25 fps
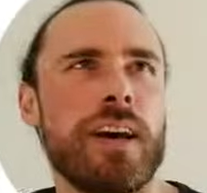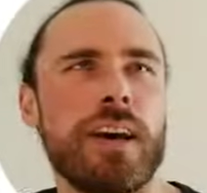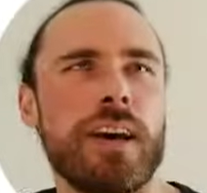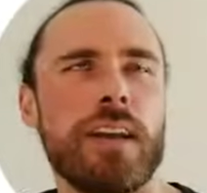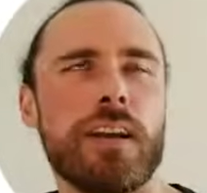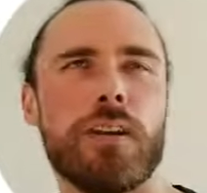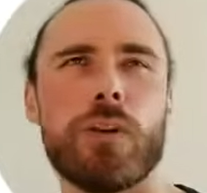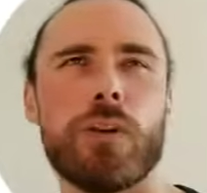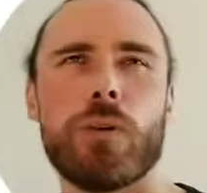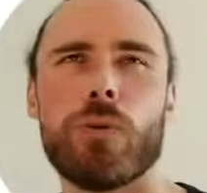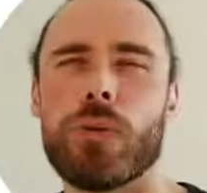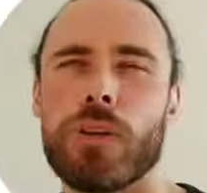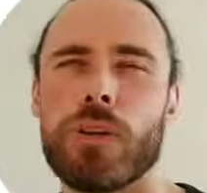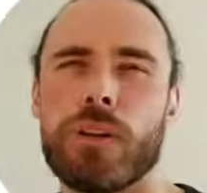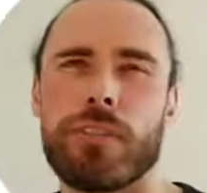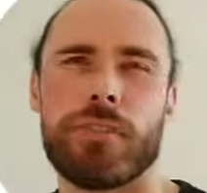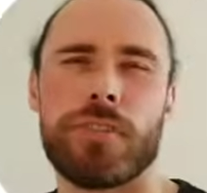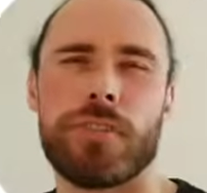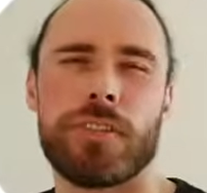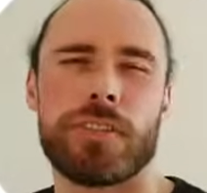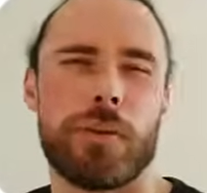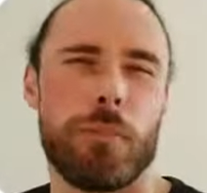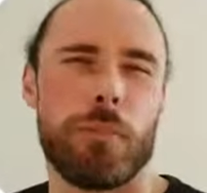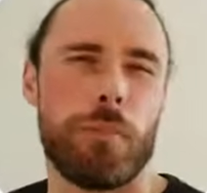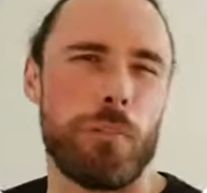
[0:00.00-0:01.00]
don't know if
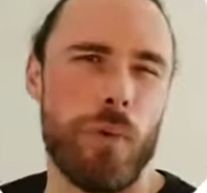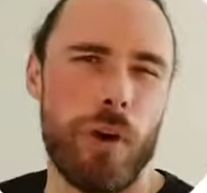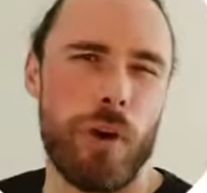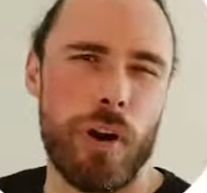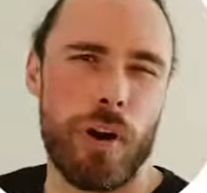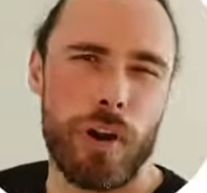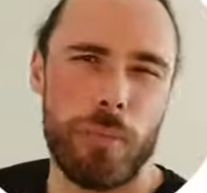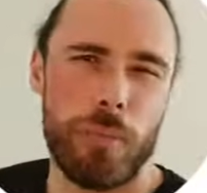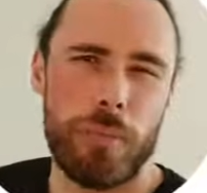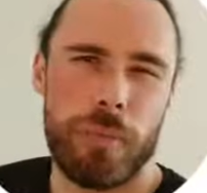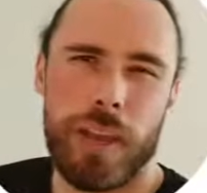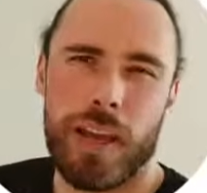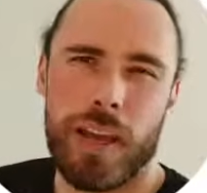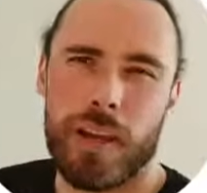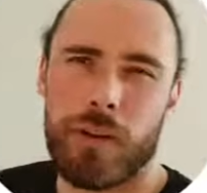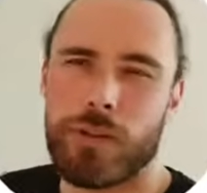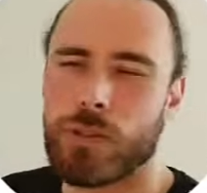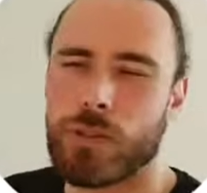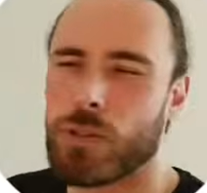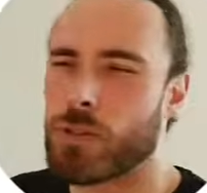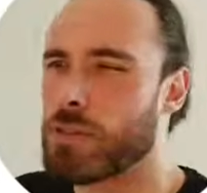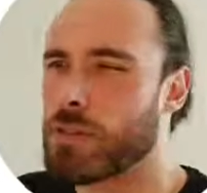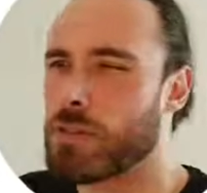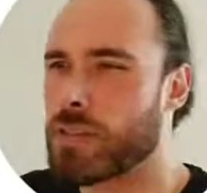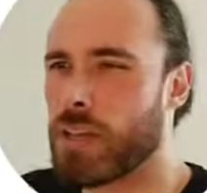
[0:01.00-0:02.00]
it's a markup
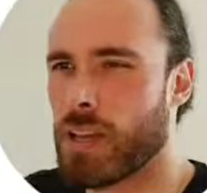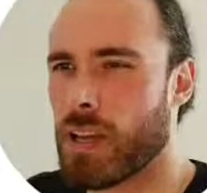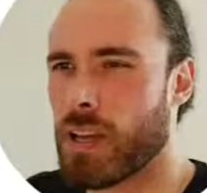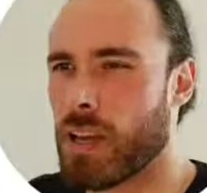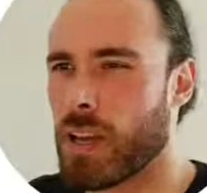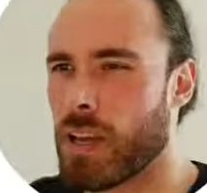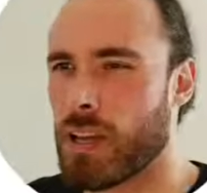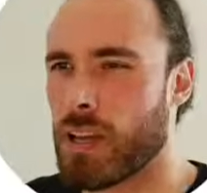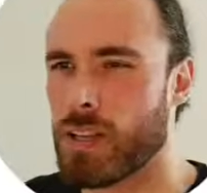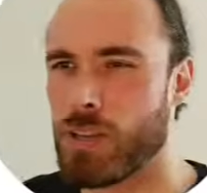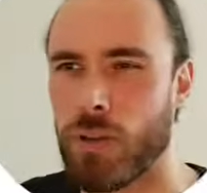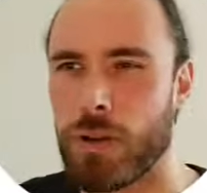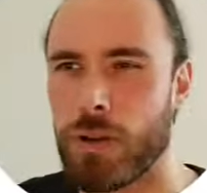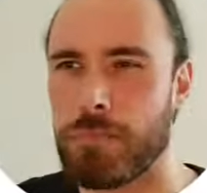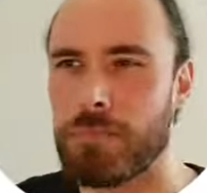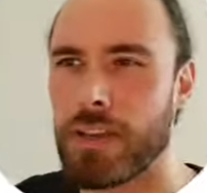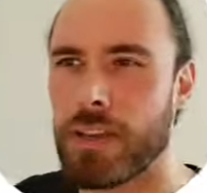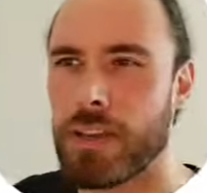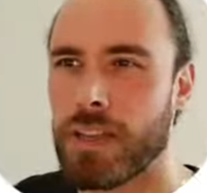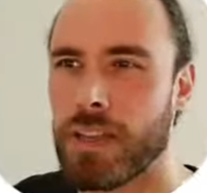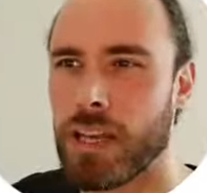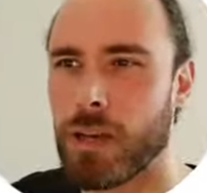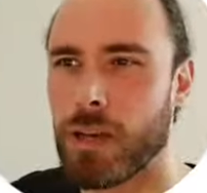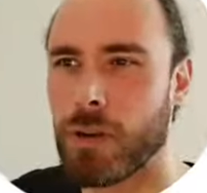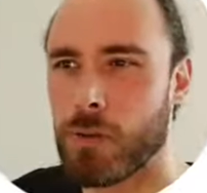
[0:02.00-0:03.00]
language or it's like a scripting
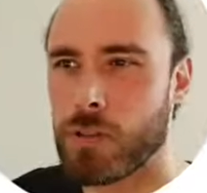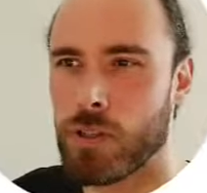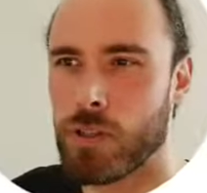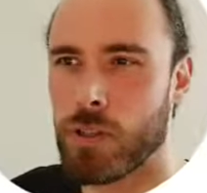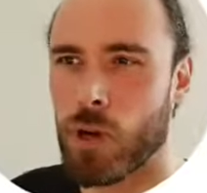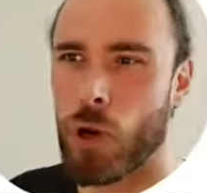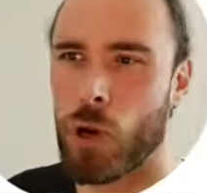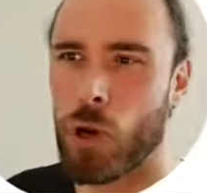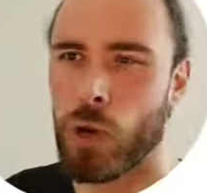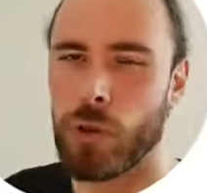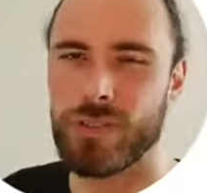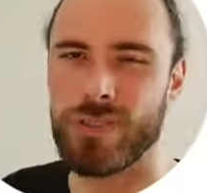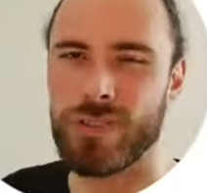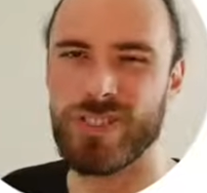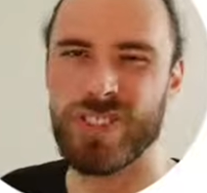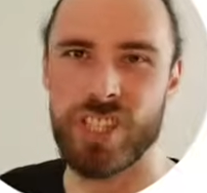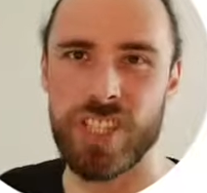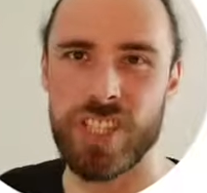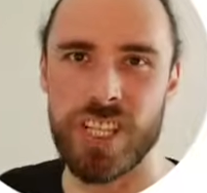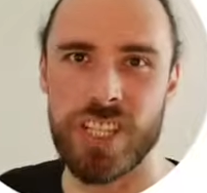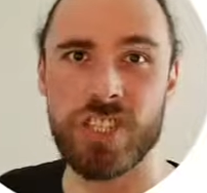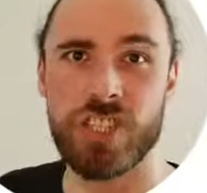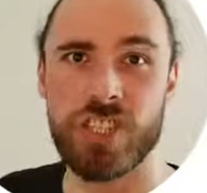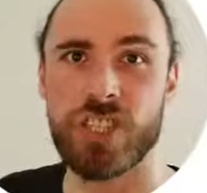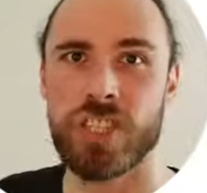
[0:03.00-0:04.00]
language called
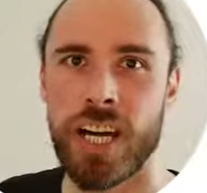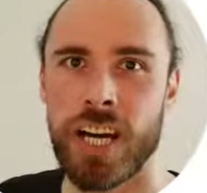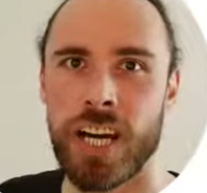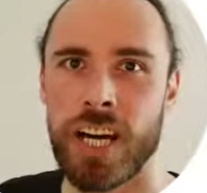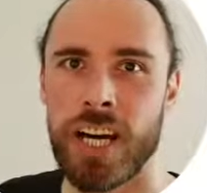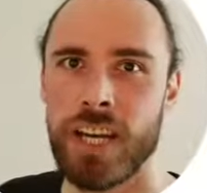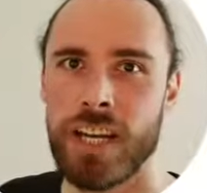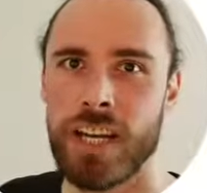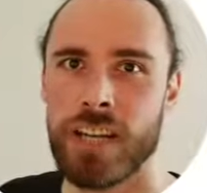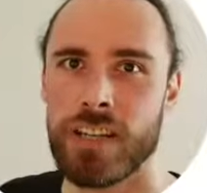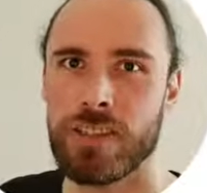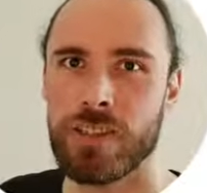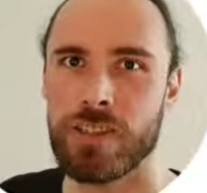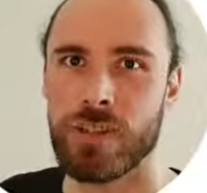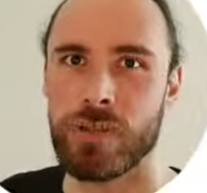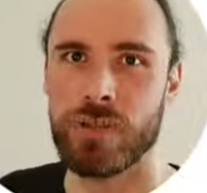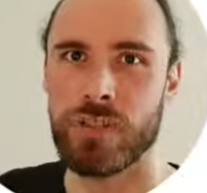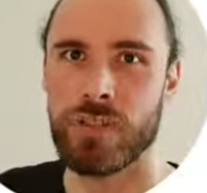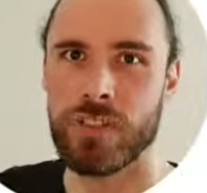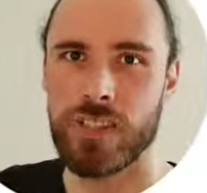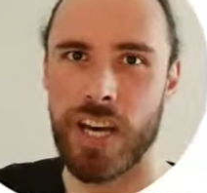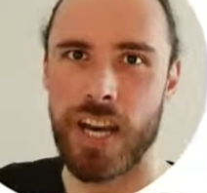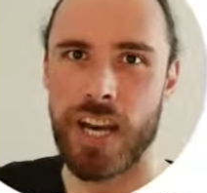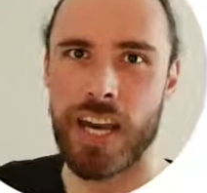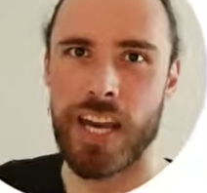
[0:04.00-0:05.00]
Jinja, so
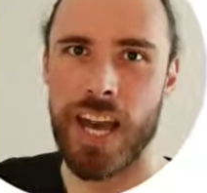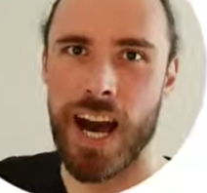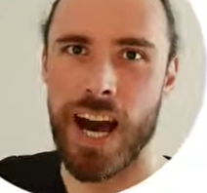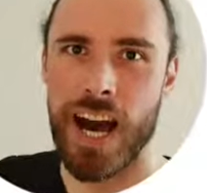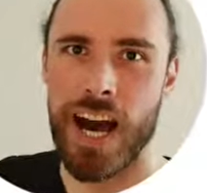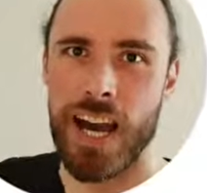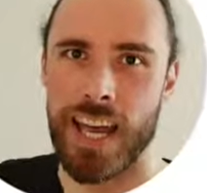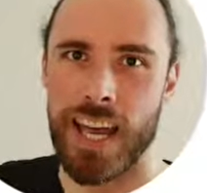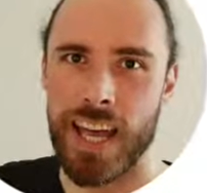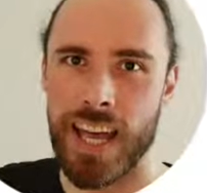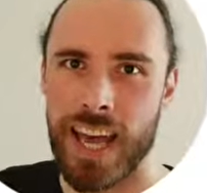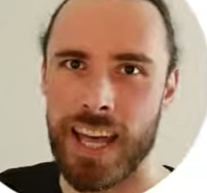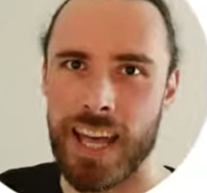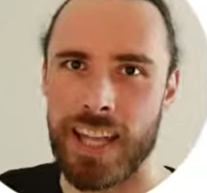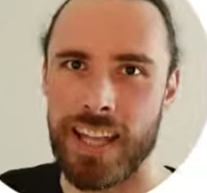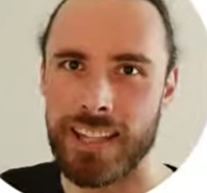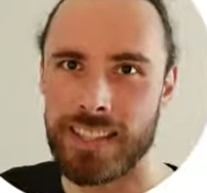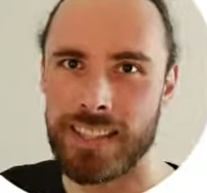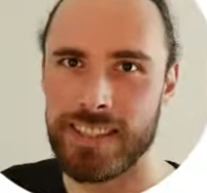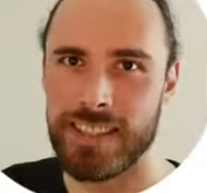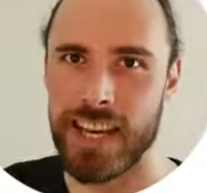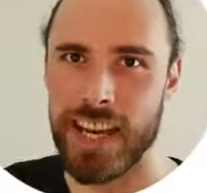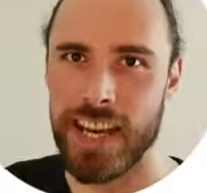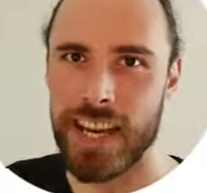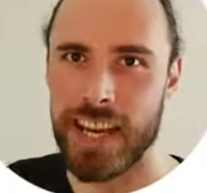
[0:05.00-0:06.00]

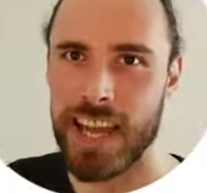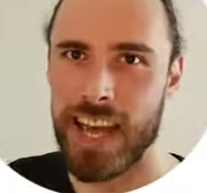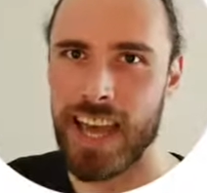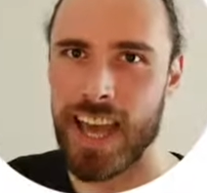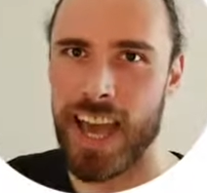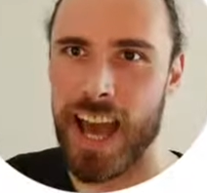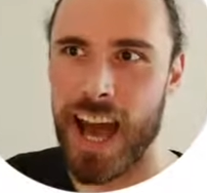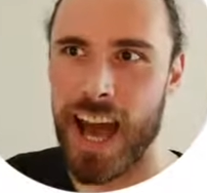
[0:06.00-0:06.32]
Jinja.